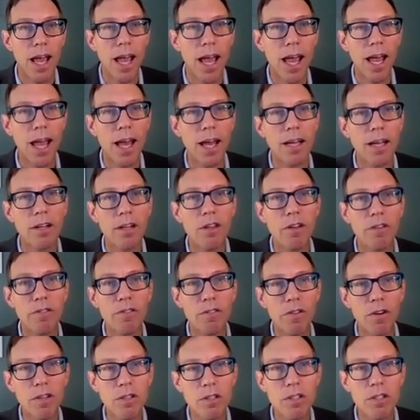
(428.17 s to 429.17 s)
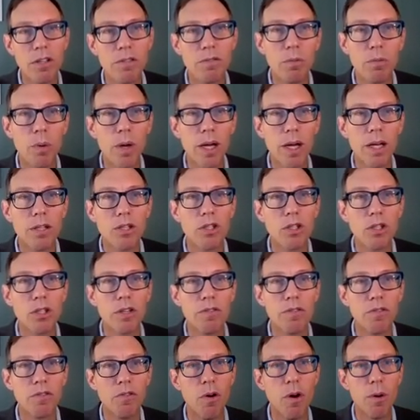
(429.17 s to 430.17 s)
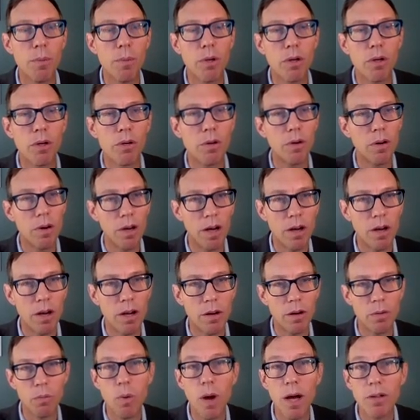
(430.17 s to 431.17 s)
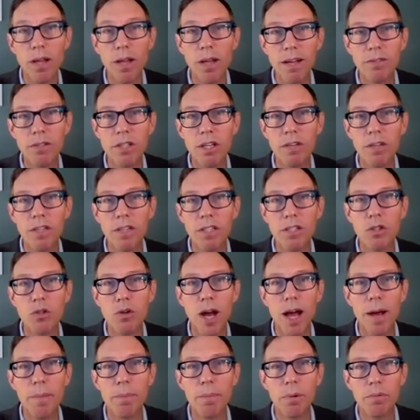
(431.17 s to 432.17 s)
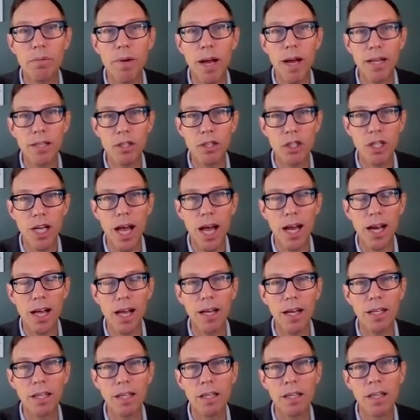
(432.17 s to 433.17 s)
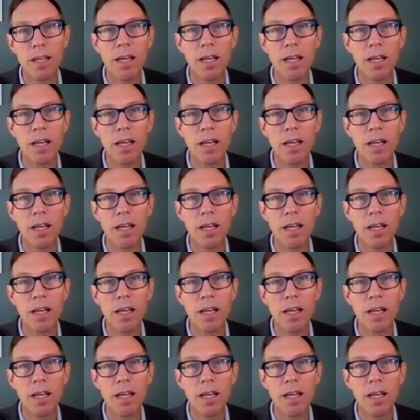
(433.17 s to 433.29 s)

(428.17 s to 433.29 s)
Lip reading: and the first of which, former Wildlife Service trapper Rex Shattuck,